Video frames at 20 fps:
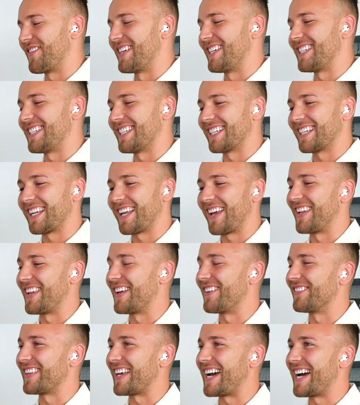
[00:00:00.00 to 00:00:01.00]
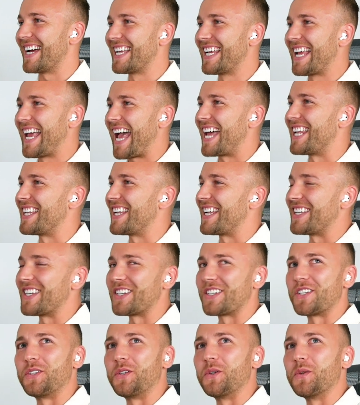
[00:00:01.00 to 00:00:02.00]
Amazing. I love that.
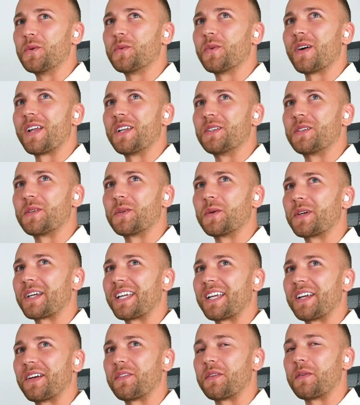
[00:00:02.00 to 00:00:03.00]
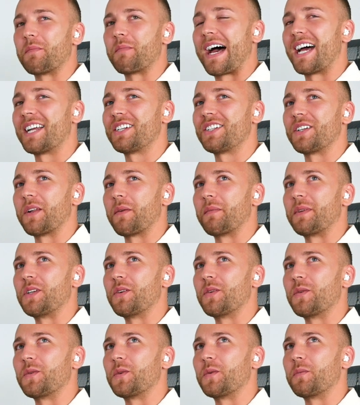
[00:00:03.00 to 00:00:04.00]
And talking of the passion, I mean,
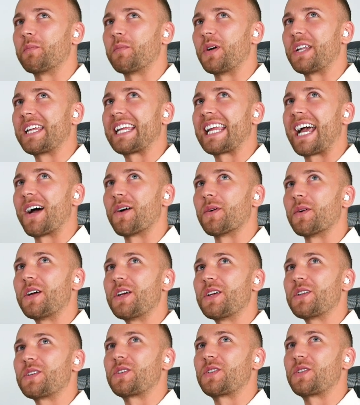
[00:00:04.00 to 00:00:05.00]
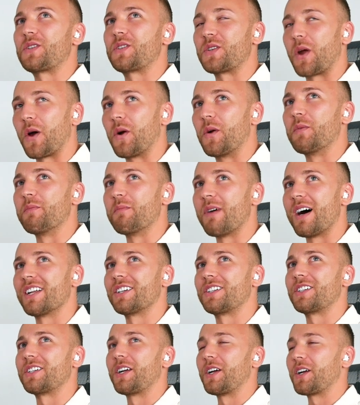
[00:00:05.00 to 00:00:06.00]
you're putting out so
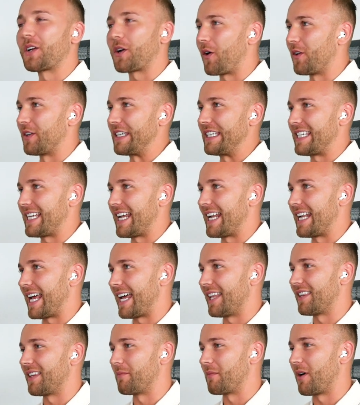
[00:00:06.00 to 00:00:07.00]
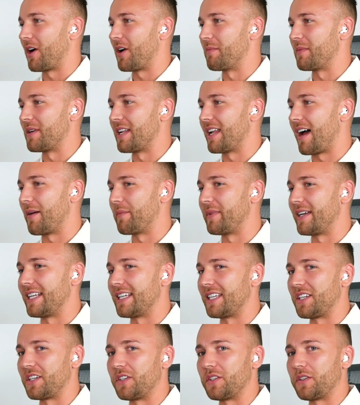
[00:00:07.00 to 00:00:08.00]
much content at the moment. I
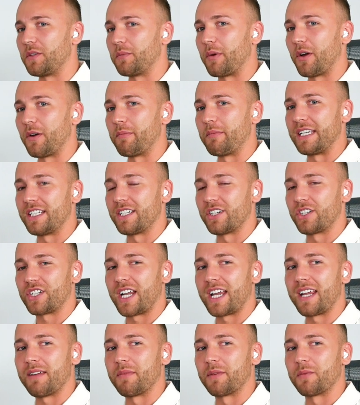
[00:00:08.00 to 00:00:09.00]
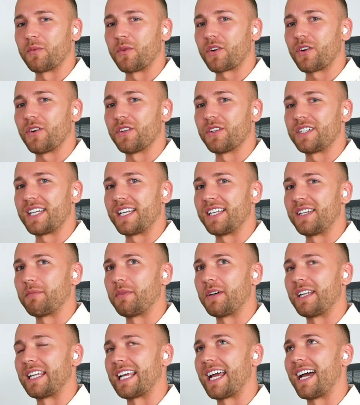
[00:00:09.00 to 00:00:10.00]
mean, you put me to shame in what content you're
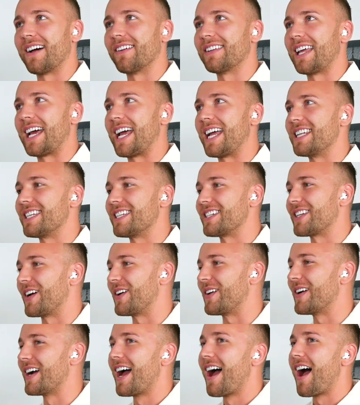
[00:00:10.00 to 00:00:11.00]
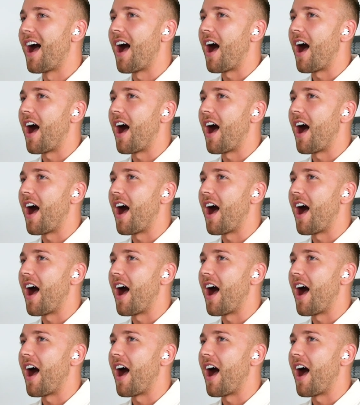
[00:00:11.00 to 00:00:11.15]
putting out there. And so